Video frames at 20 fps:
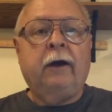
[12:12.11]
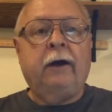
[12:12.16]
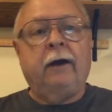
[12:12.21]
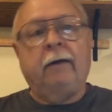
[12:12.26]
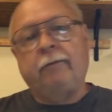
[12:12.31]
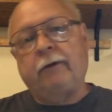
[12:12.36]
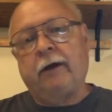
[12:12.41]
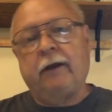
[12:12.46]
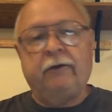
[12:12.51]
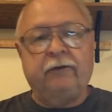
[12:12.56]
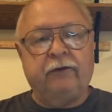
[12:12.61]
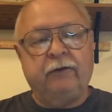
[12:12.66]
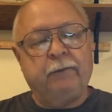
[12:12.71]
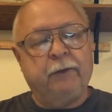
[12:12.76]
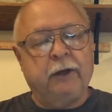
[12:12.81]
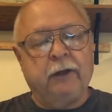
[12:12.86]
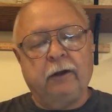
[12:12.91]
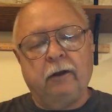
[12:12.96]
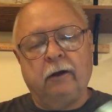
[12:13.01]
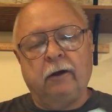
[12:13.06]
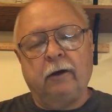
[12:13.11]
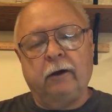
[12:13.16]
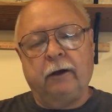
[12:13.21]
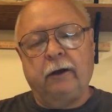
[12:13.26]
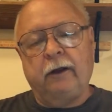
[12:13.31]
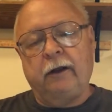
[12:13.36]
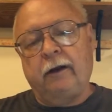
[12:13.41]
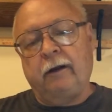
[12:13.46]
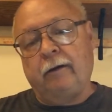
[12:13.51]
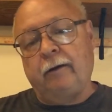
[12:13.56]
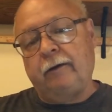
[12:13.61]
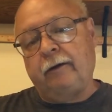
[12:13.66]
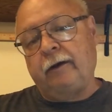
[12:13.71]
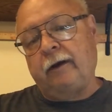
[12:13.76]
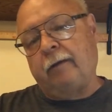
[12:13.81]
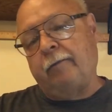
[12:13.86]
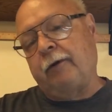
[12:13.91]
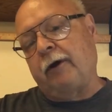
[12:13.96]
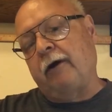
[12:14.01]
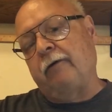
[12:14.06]
I'm kind of zipping along, and
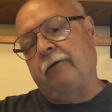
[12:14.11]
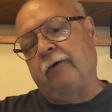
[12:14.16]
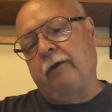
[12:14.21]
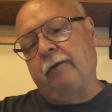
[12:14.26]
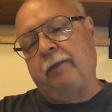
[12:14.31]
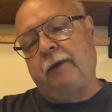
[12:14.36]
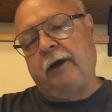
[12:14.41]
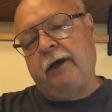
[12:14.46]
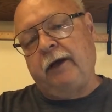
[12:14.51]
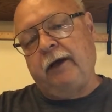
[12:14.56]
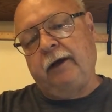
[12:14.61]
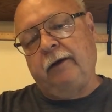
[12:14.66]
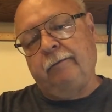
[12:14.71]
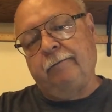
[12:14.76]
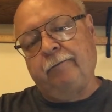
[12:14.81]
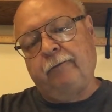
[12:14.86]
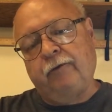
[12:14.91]
I'm not really paying